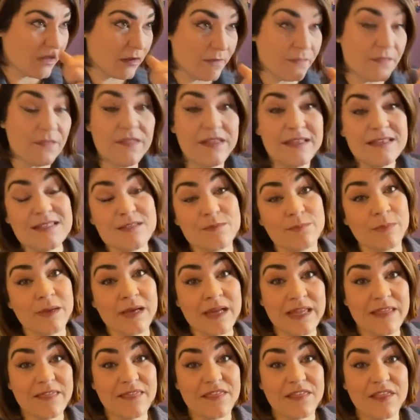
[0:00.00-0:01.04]
this
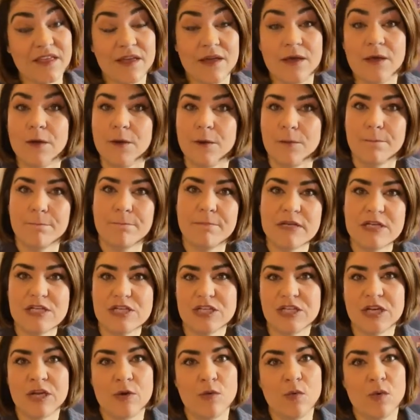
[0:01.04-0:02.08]
month, but
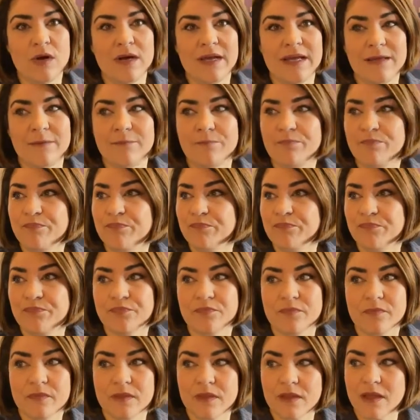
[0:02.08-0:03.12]
you know what?
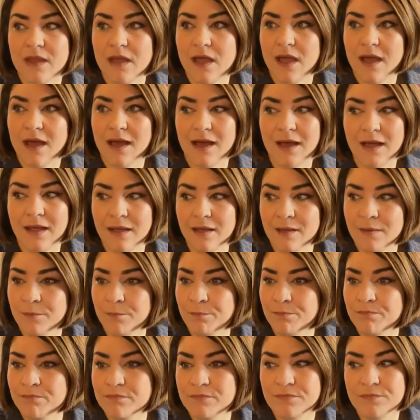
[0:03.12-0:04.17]

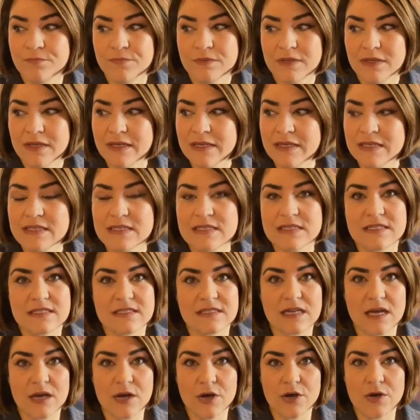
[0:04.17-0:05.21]
Um, it is
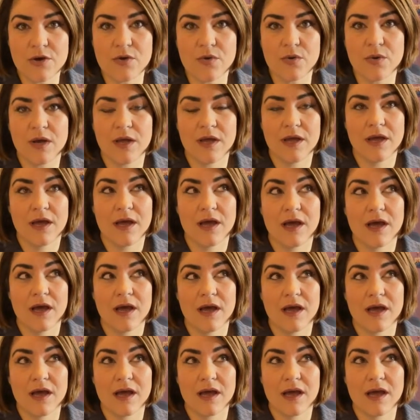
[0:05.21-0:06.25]
so,
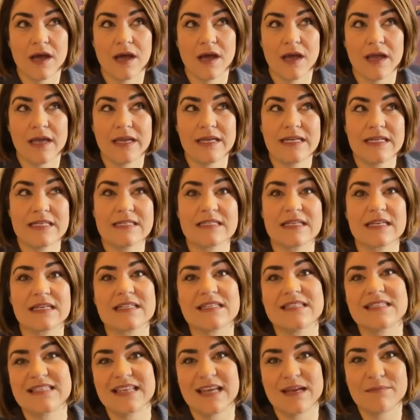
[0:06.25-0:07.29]
it is
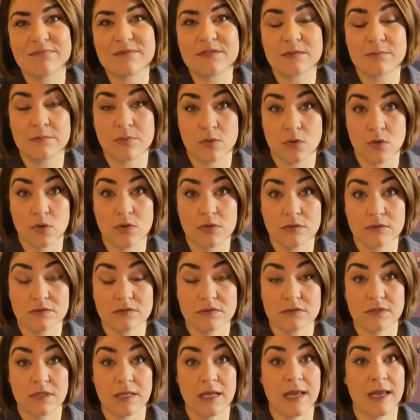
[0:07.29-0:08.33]
acceptable
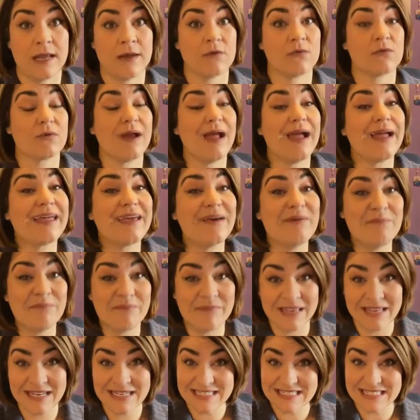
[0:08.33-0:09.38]
and
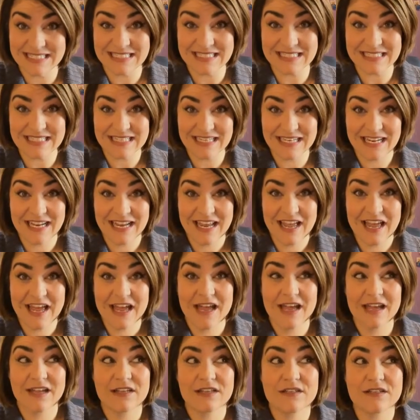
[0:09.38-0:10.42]
recommended
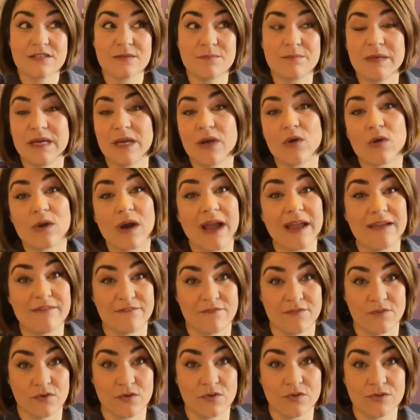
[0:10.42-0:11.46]
to be
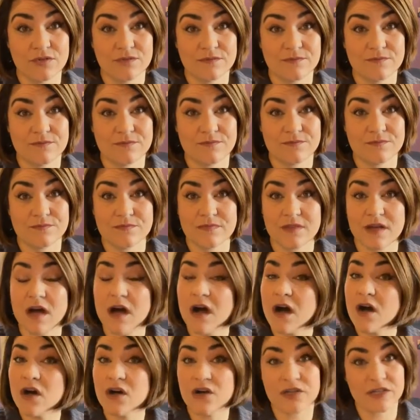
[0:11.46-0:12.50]
grateful
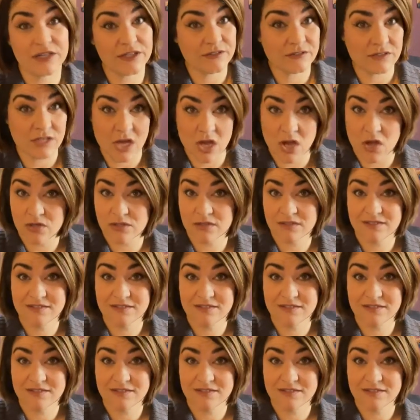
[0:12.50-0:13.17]
all year long